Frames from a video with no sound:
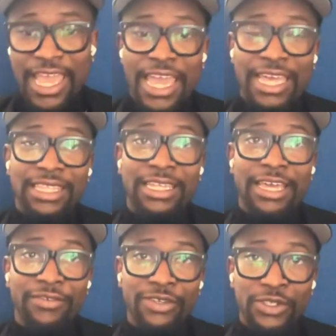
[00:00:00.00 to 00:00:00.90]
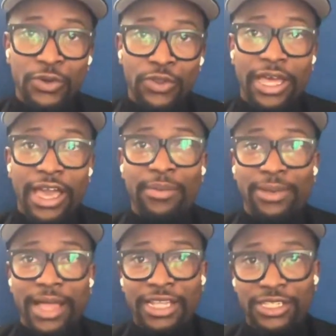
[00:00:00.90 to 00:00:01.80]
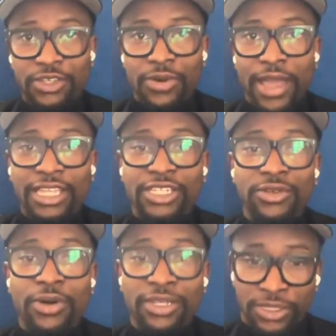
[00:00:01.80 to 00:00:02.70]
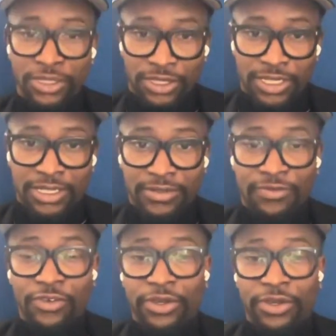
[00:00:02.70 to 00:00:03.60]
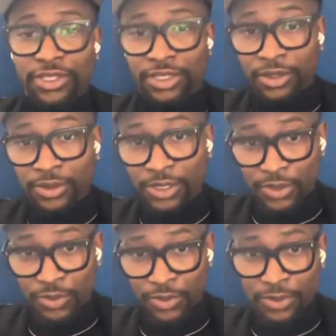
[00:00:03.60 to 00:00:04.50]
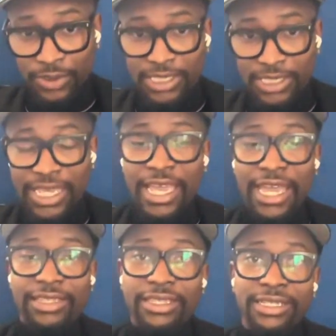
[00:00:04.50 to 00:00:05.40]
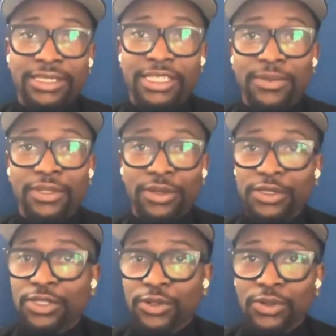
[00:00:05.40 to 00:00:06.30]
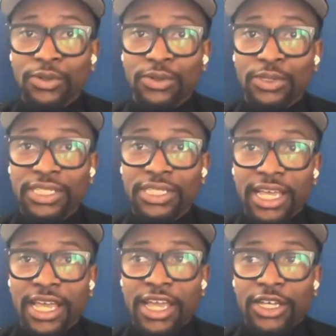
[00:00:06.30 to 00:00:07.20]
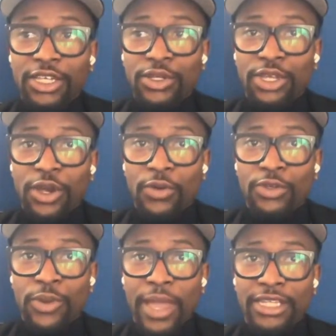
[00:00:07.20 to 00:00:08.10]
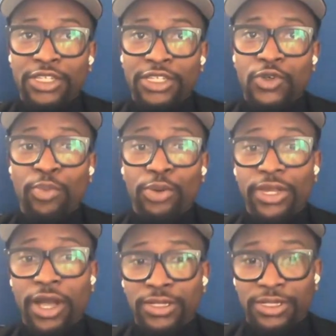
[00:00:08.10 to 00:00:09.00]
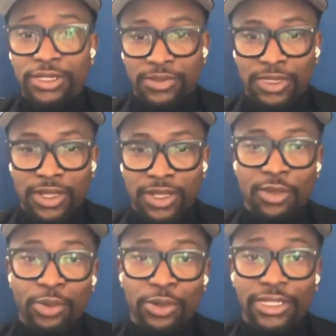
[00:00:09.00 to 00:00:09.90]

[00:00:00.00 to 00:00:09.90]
And then every school that I applied to, I had to audition for each of those schools. And then some of those schools you know, you had to do a pre audition, what's called a pre